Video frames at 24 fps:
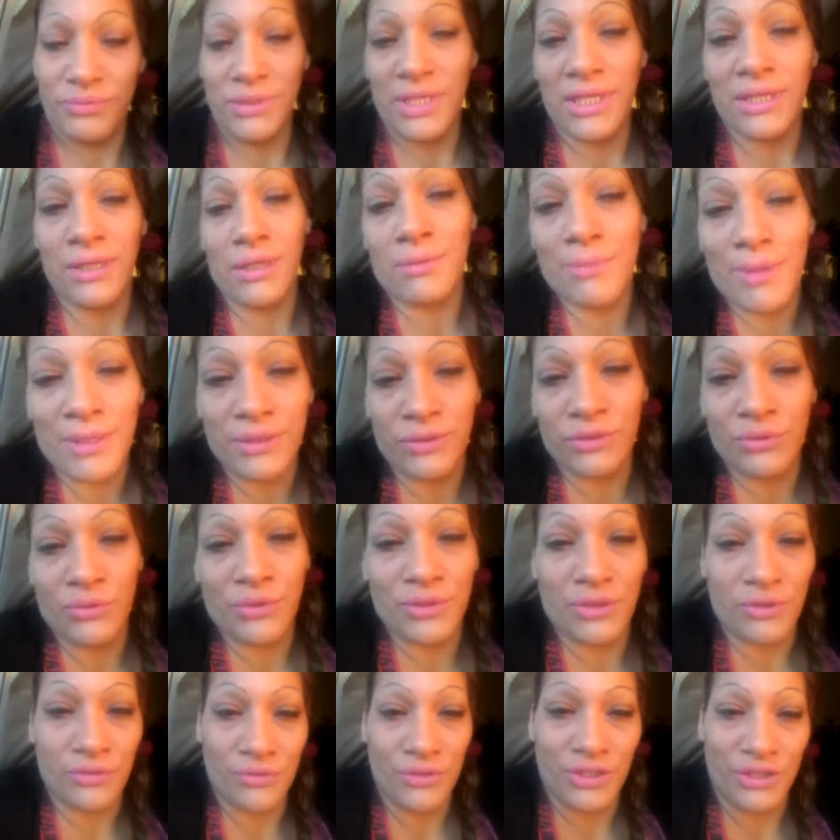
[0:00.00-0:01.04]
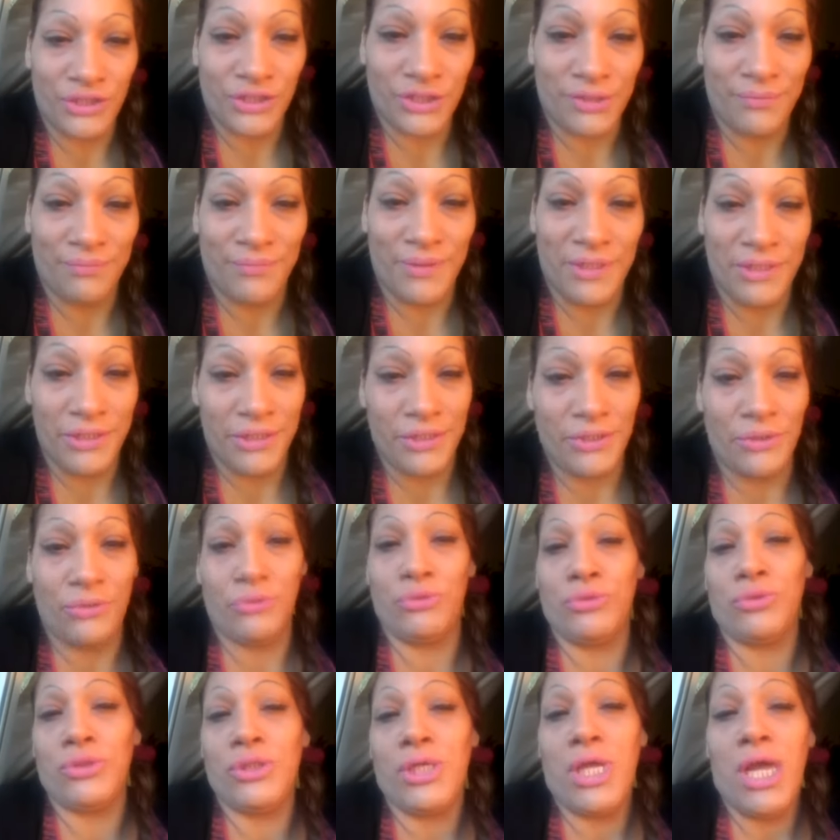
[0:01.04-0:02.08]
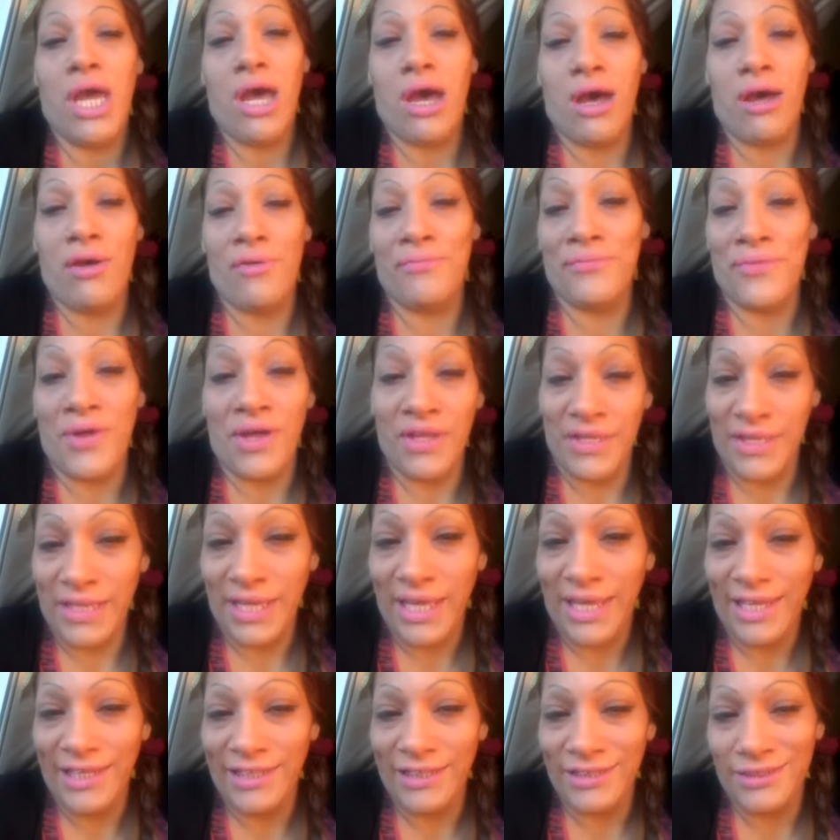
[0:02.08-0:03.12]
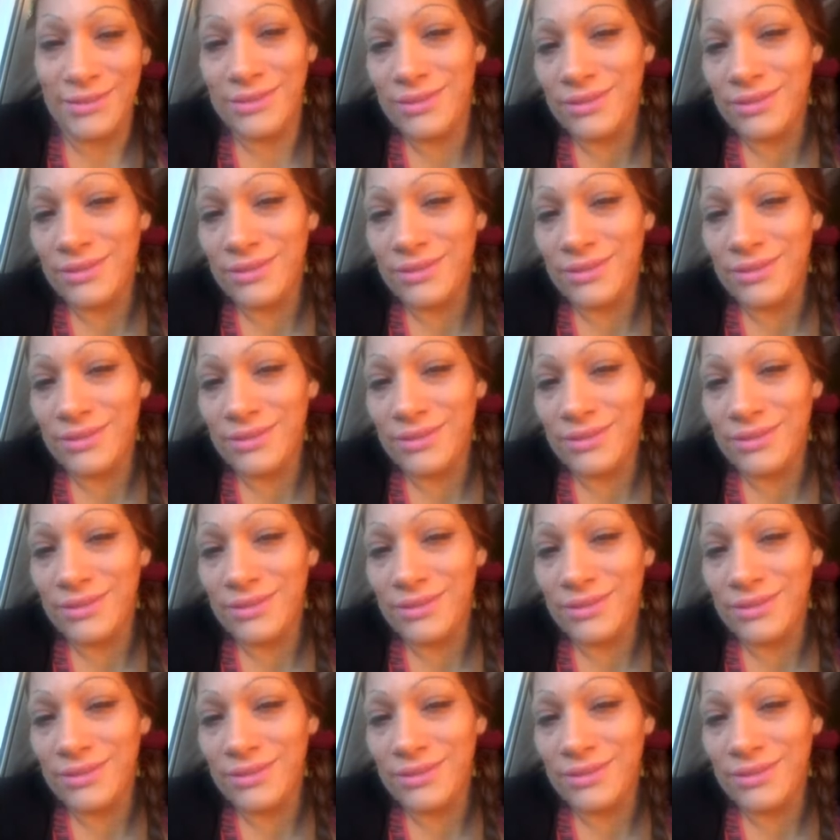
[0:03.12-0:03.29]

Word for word: thinking about doing a crushing video of a cake,